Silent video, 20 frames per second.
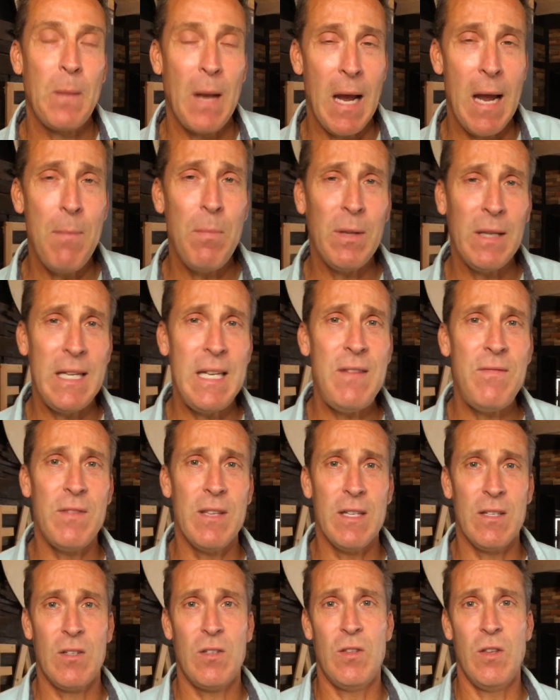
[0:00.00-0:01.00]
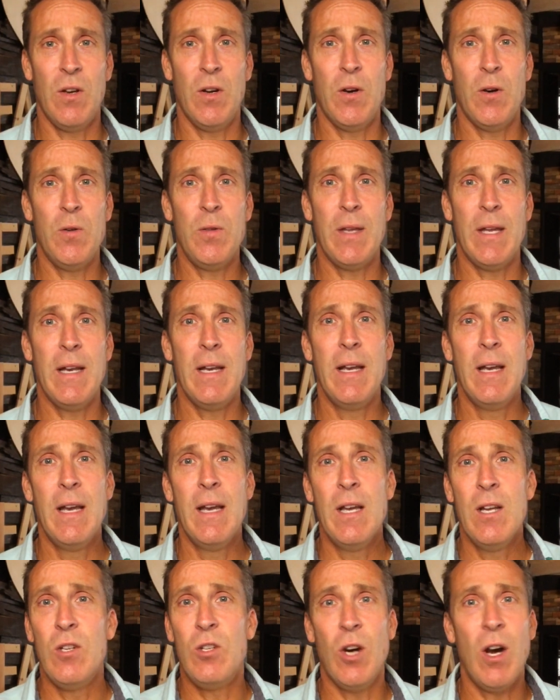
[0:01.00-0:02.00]
I believe this, though, that
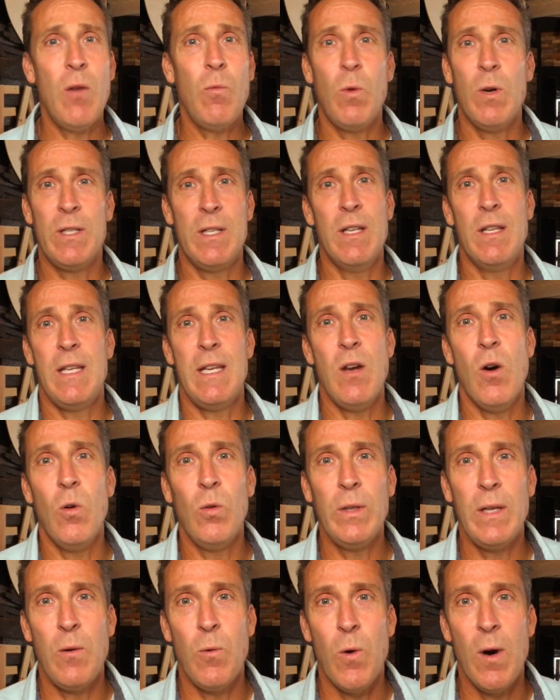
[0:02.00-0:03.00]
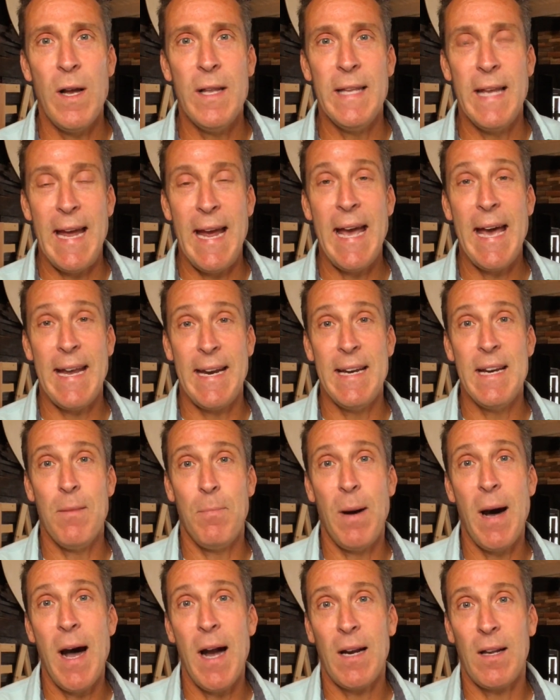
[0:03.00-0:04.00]
John wasn't the only one that had an
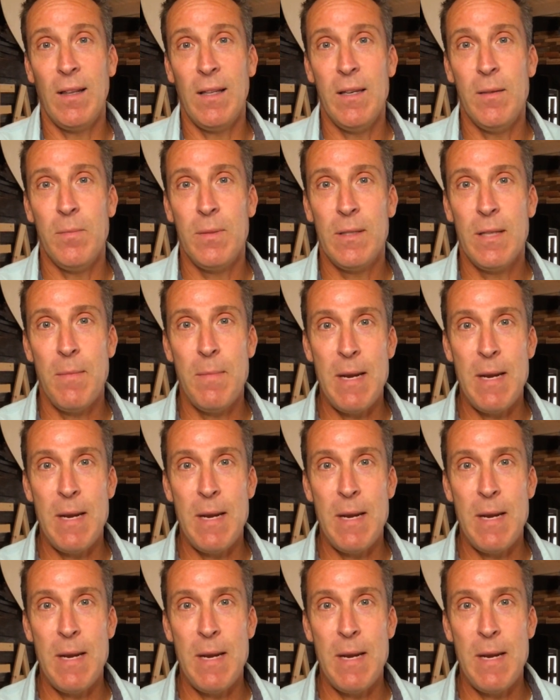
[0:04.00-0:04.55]
apocalypse.